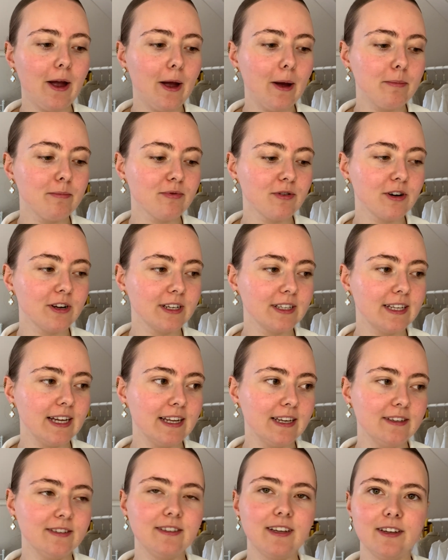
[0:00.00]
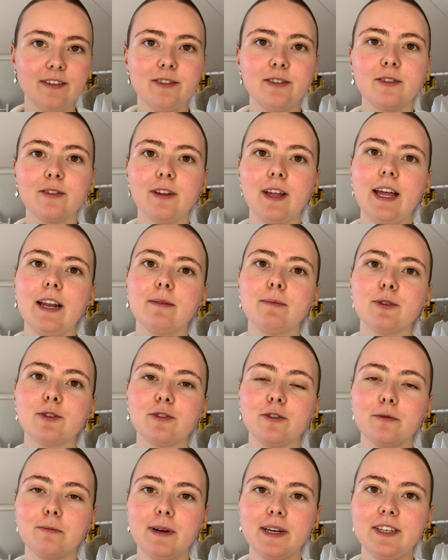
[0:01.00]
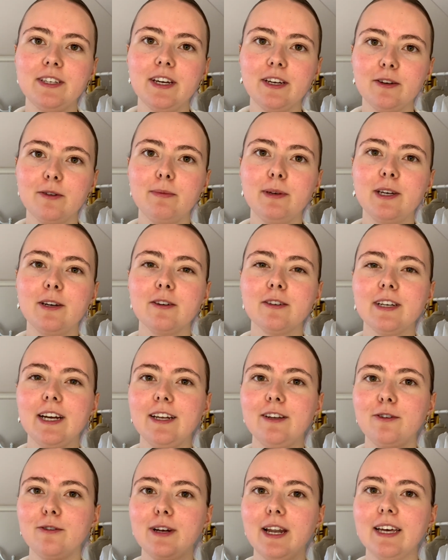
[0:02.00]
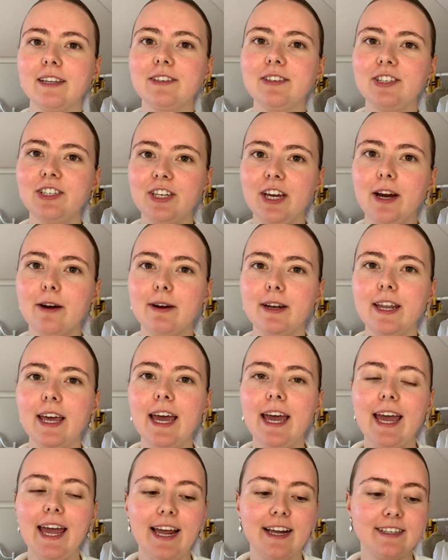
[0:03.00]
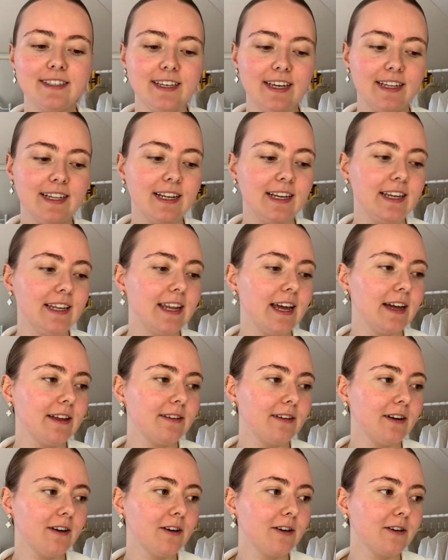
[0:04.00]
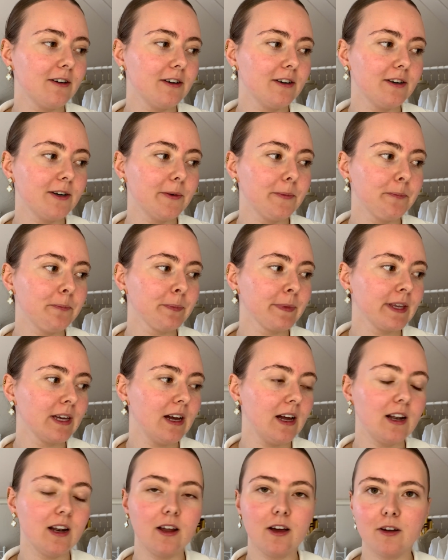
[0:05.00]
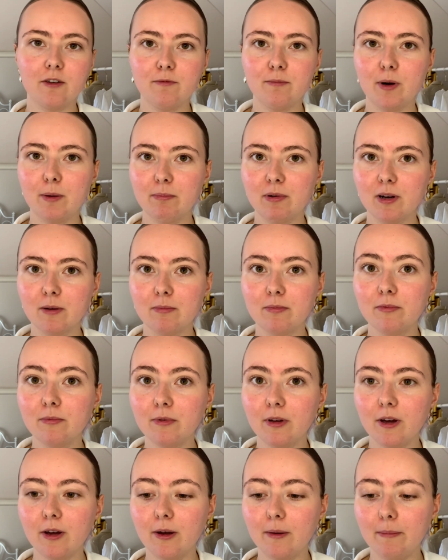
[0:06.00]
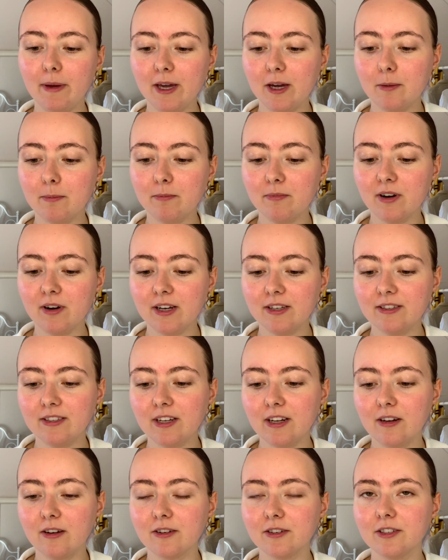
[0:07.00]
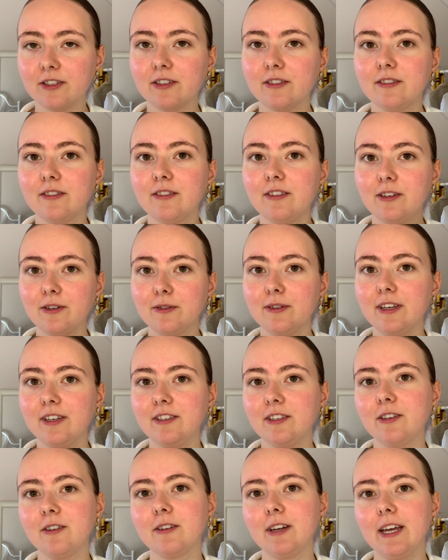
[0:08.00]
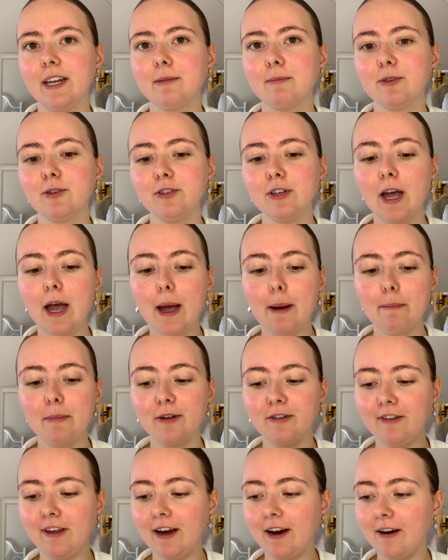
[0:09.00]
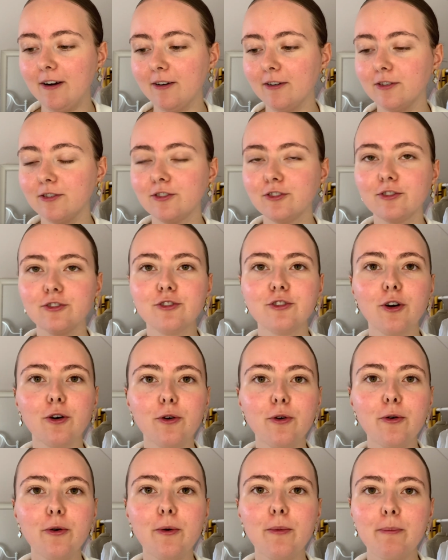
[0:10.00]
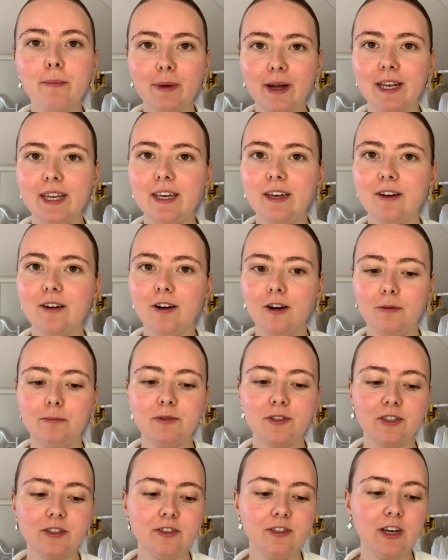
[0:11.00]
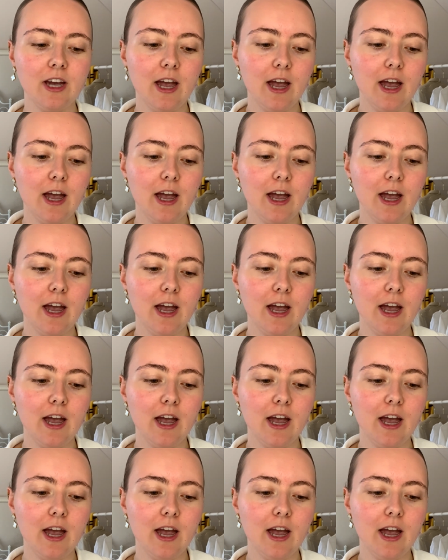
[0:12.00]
product that is tested on animals on my channel, because I don't like to share it. And sadly there are a lot of popular makeup brands that are still testing on animals, but there are so many options